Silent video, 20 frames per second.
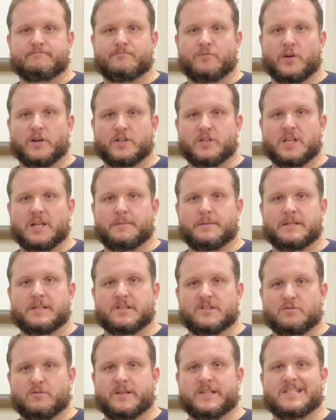fresh lemon
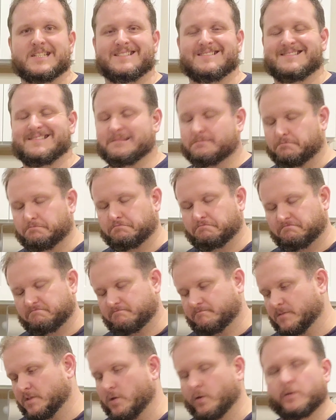and squeeze it,
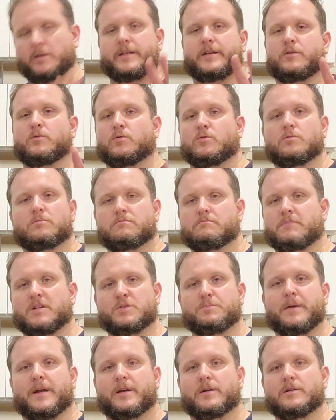totally cool,
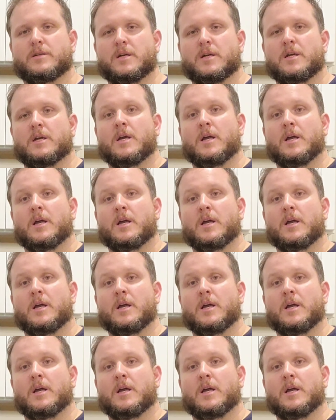much better.